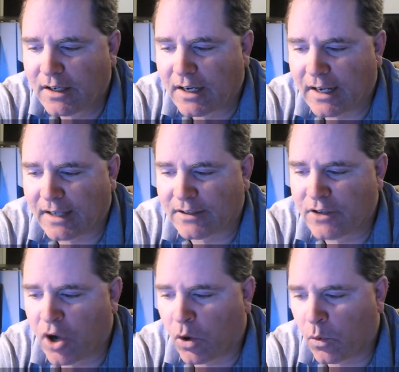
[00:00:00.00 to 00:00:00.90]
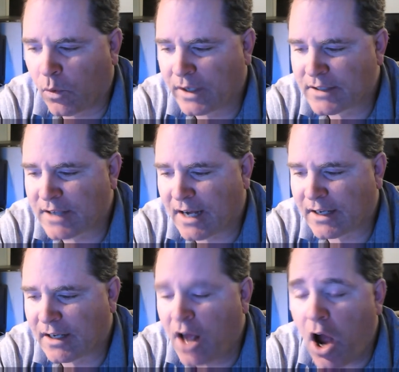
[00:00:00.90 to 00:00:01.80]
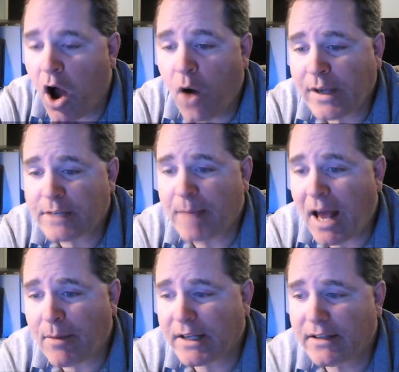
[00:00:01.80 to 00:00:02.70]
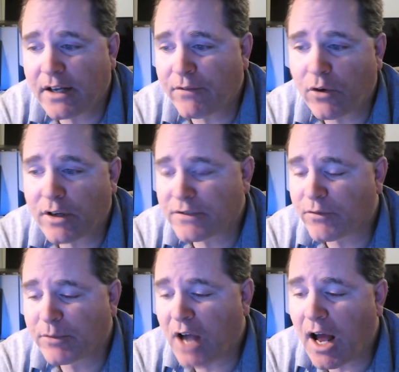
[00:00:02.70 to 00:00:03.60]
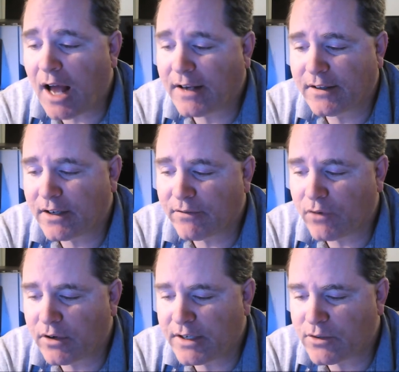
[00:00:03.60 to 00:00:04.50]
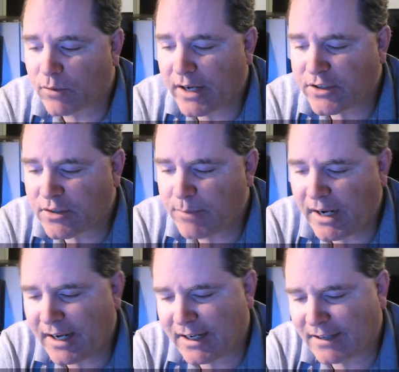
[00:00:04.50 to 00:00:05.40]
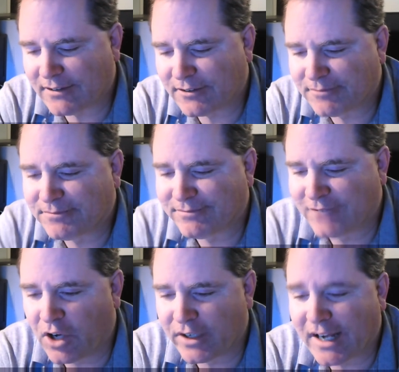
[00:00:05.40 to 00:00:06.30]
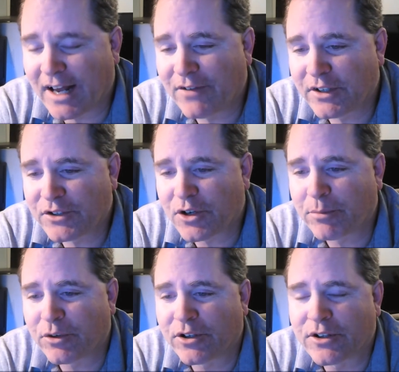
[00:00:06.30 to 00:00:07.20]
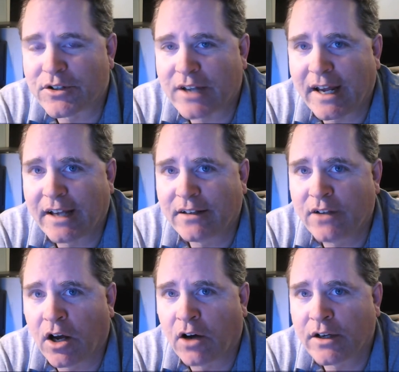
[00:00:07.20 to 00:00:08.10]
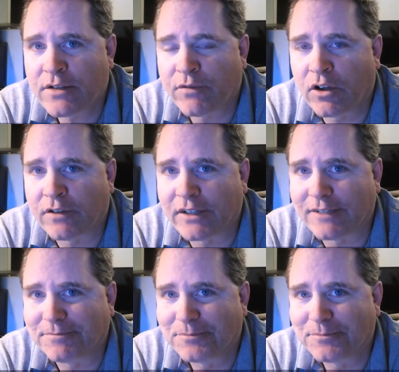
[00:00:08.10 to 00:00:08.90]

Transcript: And no, it is not a, oh, he's babbling. therefore it's from God, and therefore he's a righteous man. No, you gotta have an interpreter to say, no, he's full of it.